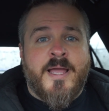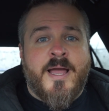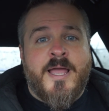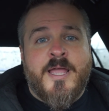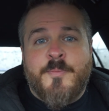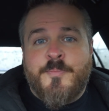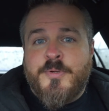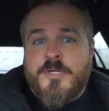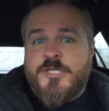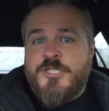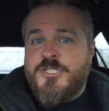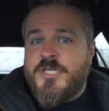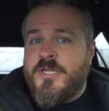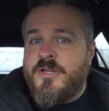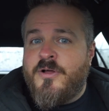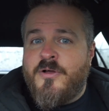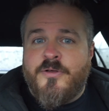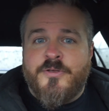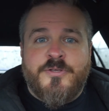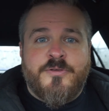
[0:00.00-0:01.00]
I appreciate
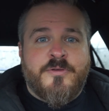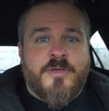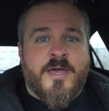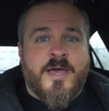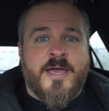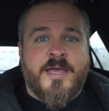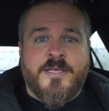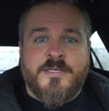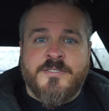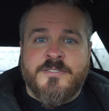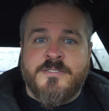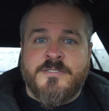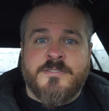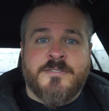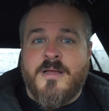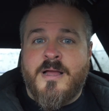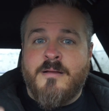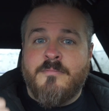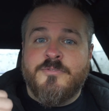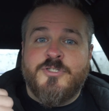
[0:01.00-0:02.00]
all you guys.
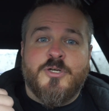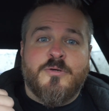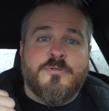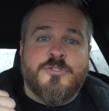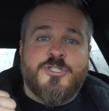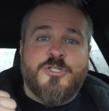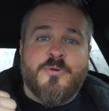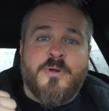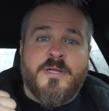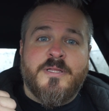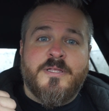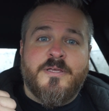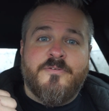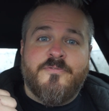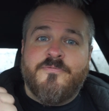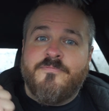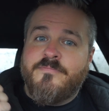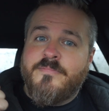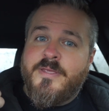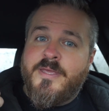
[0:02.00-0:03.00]
I'm Joe with She Ride
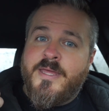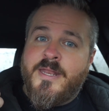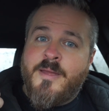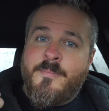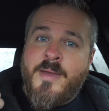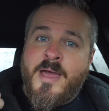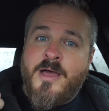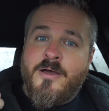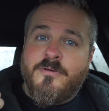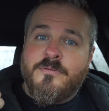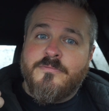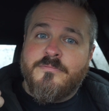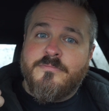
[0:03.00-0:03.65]
Live, and I'm out.